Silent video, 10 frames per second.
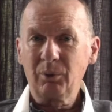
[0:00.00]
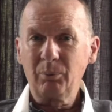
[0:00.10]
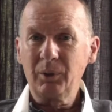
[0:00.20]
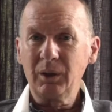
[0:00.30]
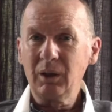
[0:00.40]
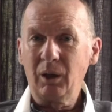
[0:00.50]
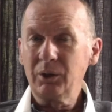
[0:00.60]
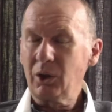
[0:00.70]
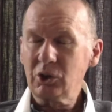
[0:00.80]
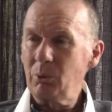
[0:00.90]
from the
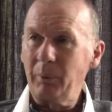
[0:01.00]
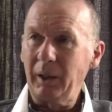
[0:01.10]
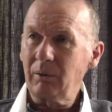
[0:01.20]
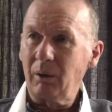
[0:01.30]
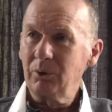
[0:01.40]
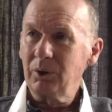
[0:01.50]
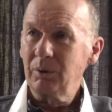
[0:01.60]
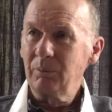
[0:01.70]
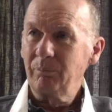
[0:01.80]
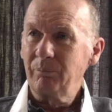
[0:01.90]
untouchable background.
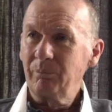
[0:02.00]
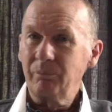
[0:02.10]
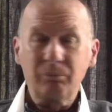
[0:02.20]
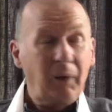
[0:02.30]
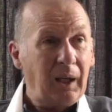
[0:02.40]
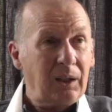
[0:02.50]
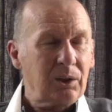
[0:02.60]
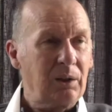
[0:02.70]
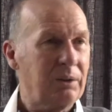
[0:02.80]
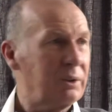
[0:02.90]

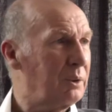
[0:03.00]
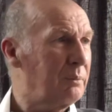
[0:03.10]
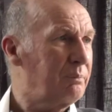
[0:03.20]
Excellent.